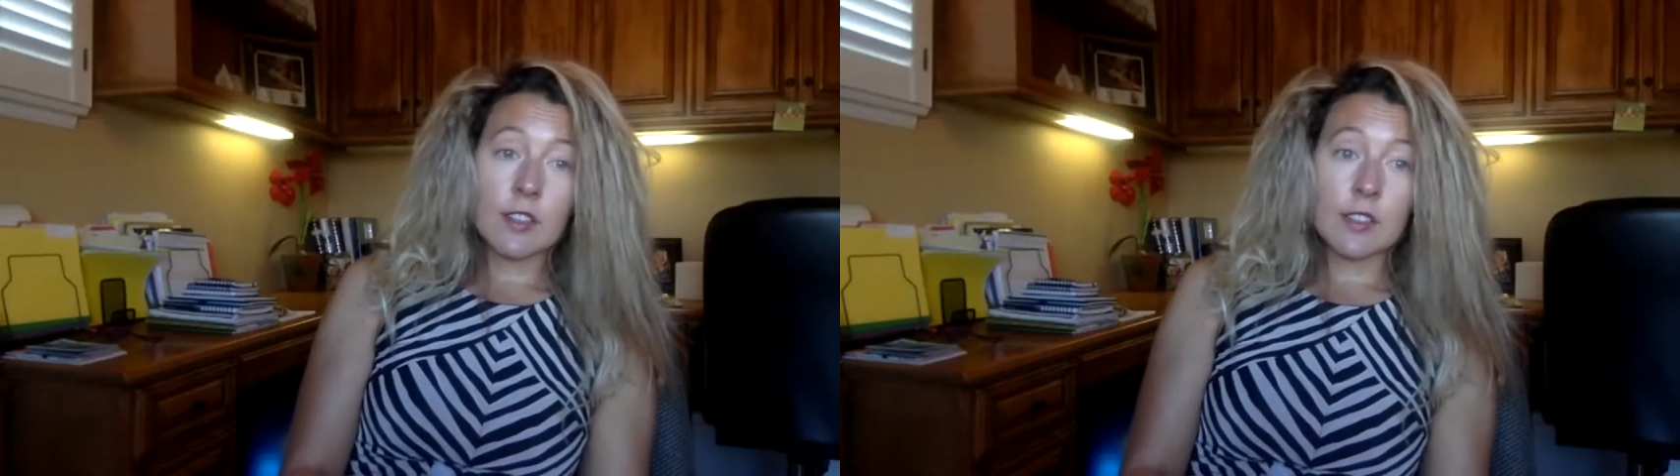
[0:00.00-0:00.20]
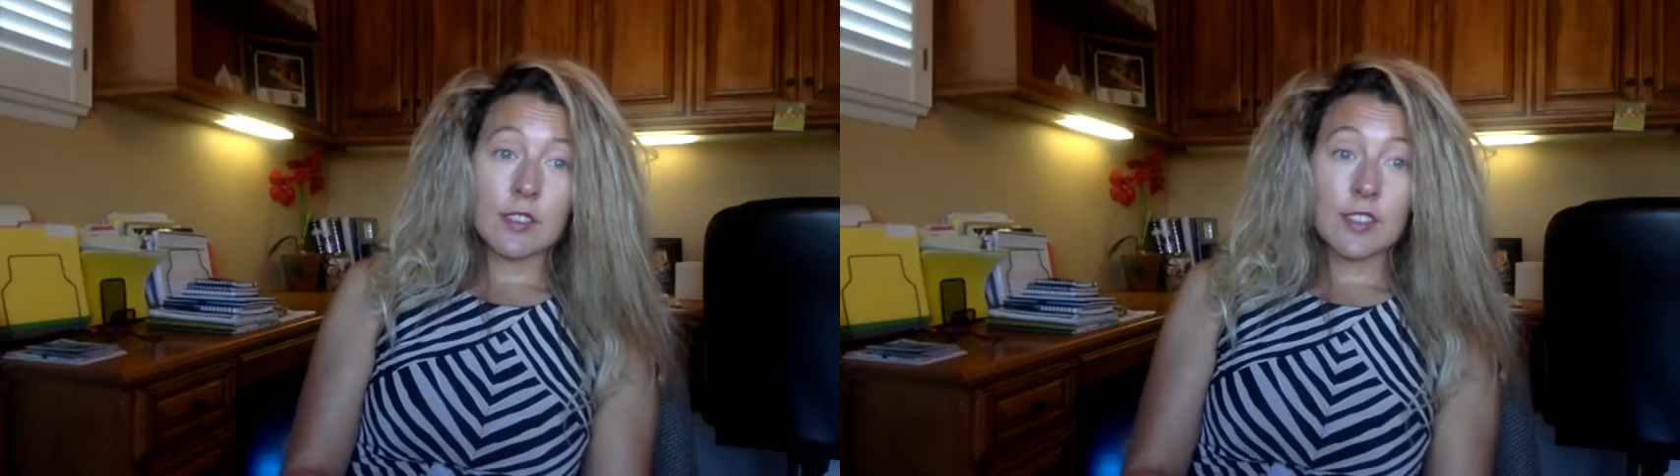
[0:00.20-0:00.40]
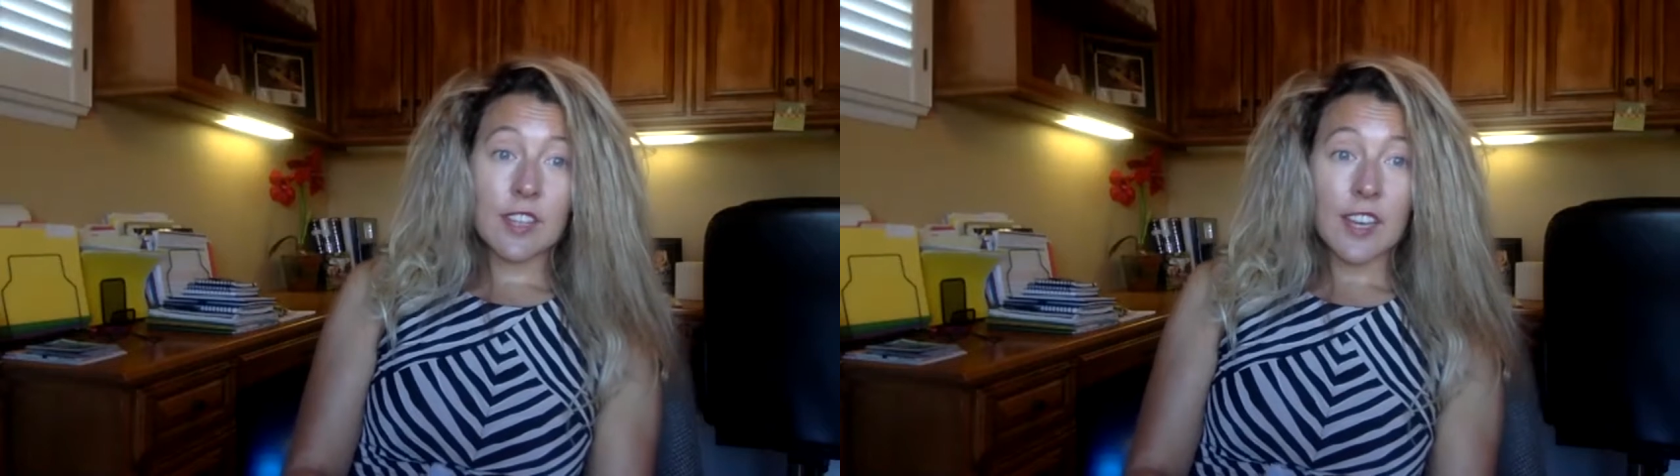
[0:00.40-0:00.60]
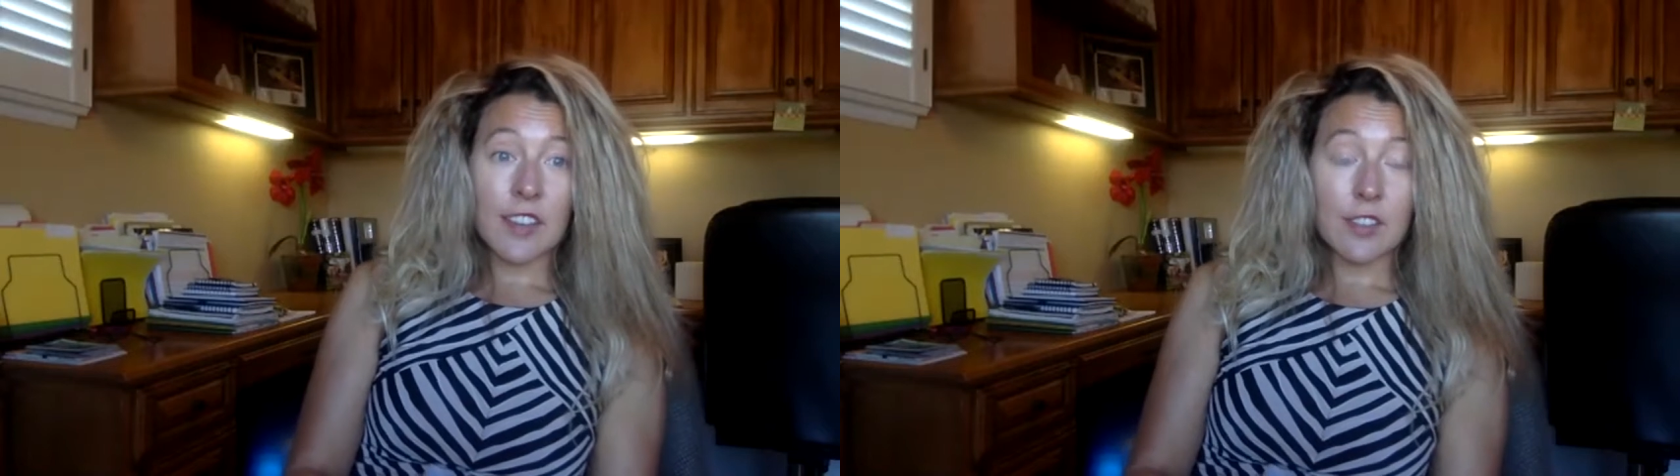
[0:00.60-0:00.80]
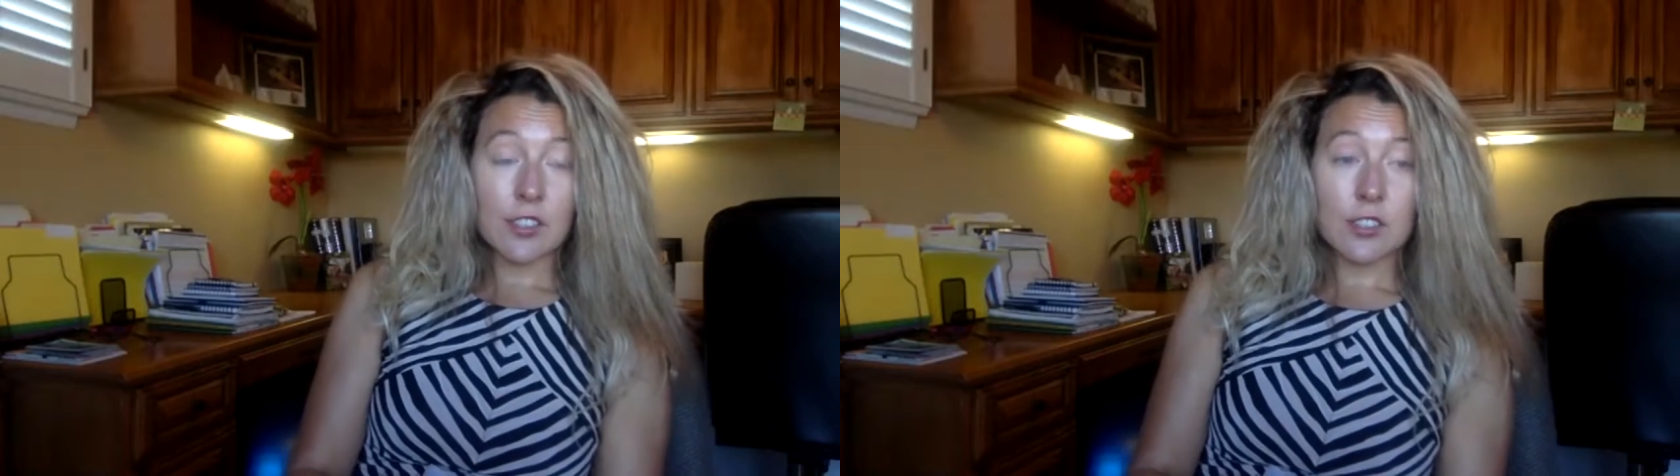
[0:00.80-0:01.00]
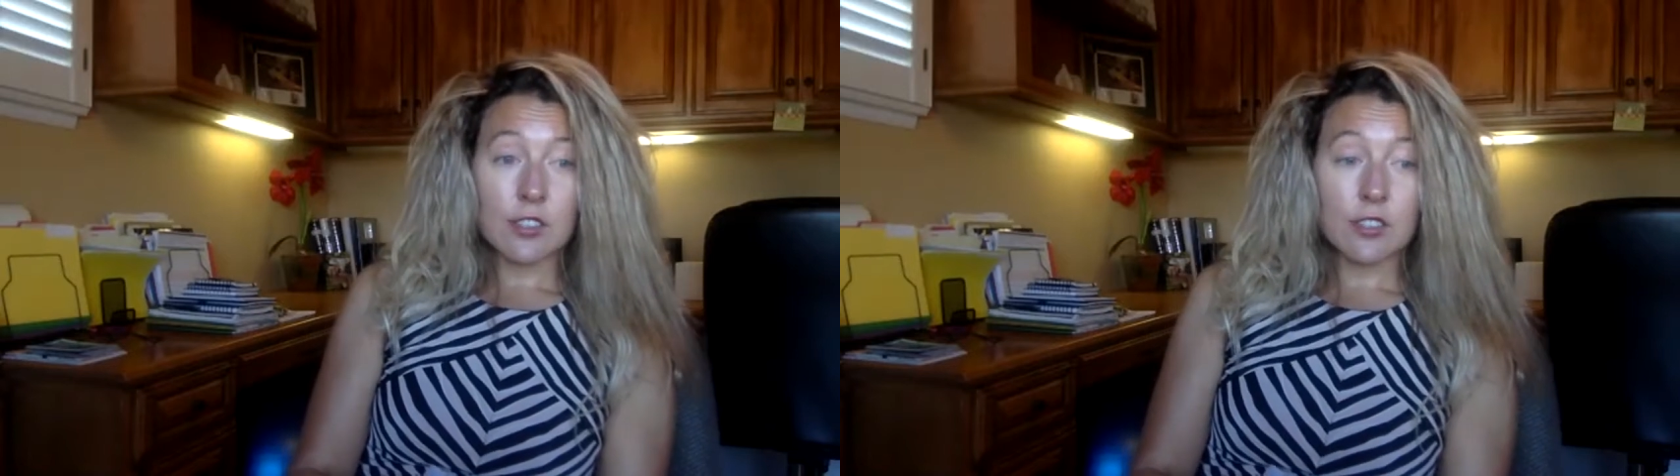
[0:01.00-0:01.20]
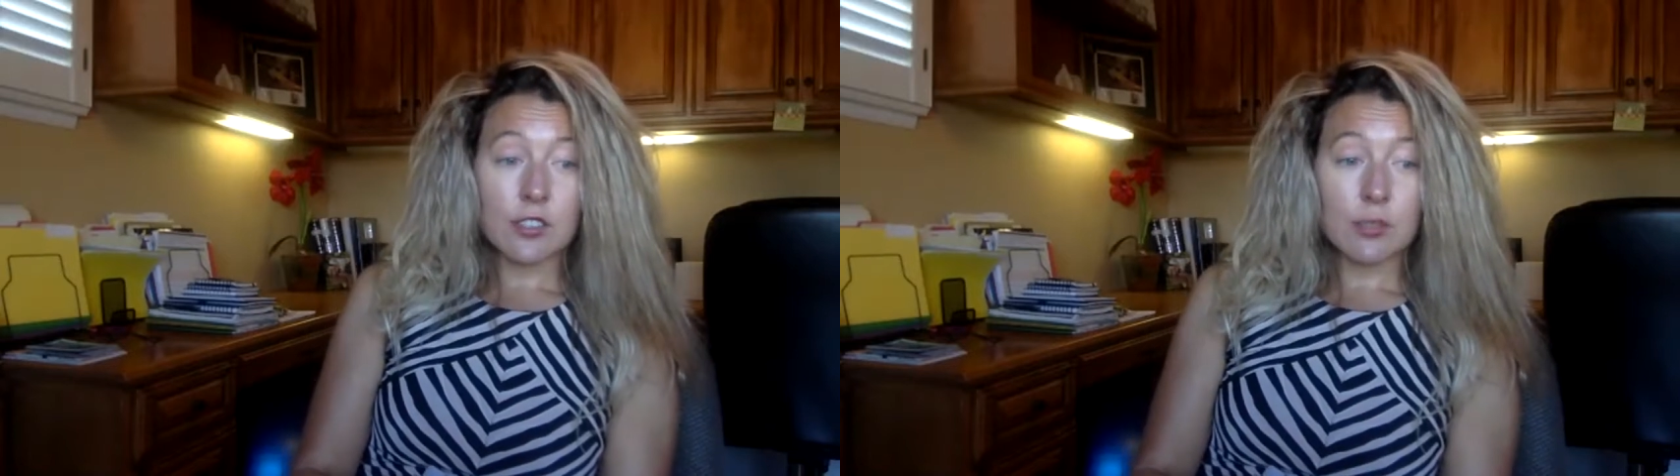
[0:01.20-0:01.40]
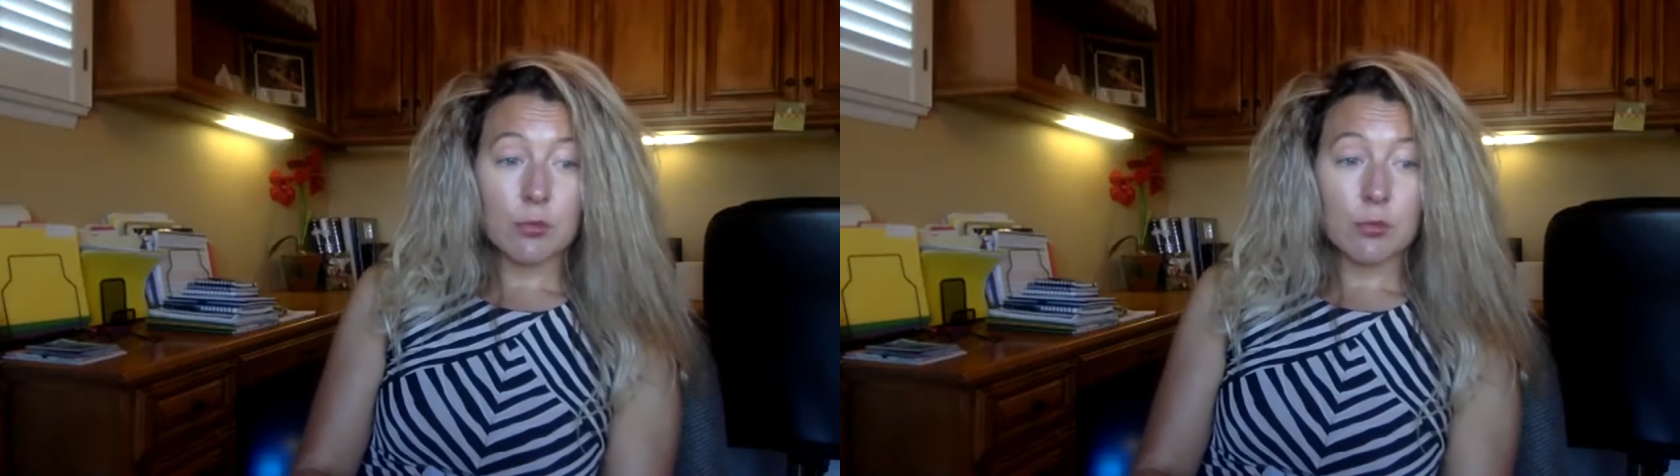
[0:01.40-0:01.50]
yeah, there's some